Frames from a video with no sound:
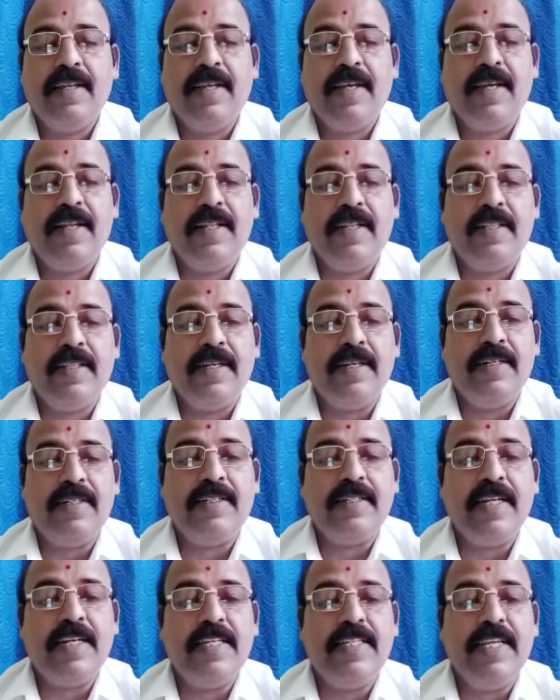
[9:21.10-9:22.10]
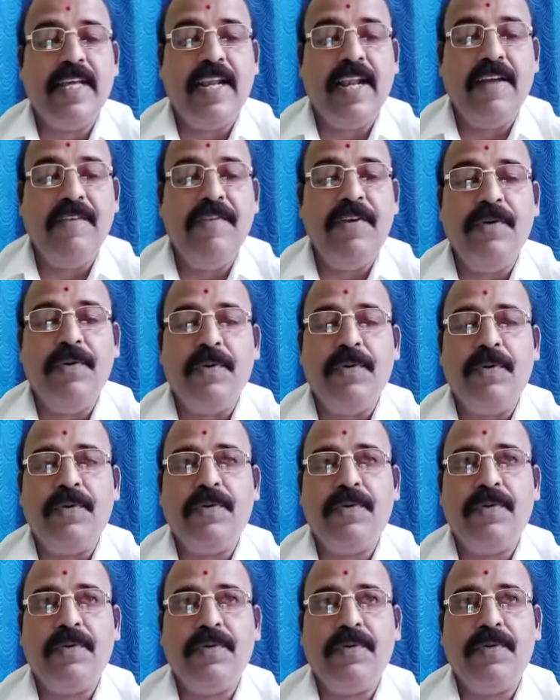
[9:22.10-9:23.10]
And the third stage, review.
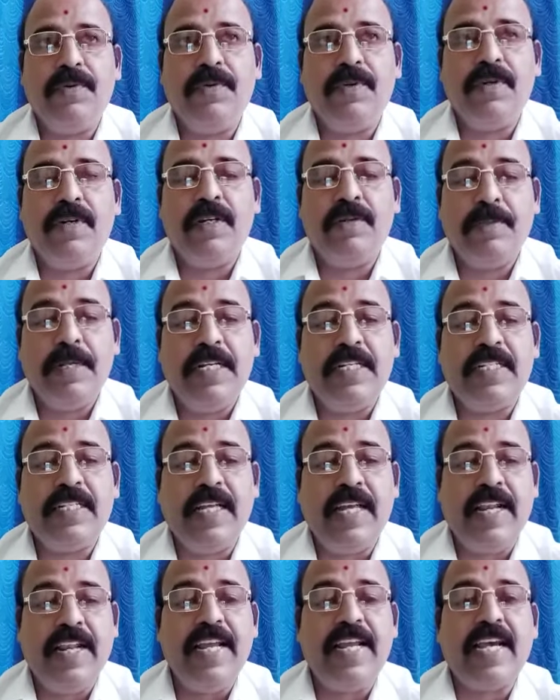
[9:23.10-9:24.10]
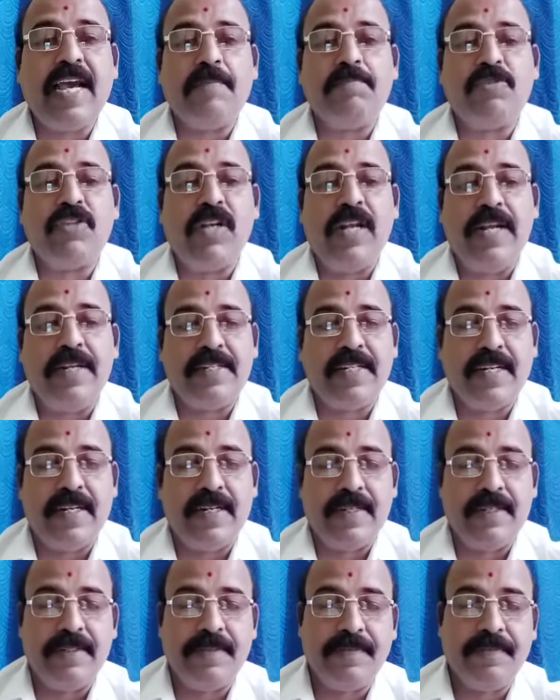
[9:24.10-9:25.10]
It means
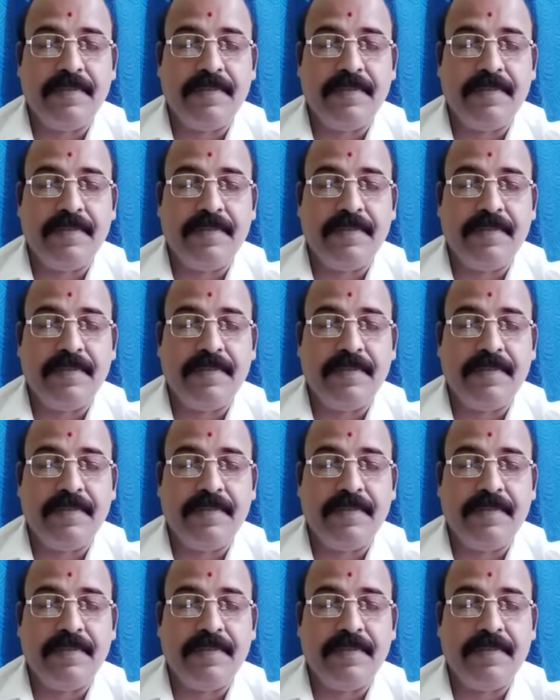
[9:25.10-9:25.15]
recapitulation.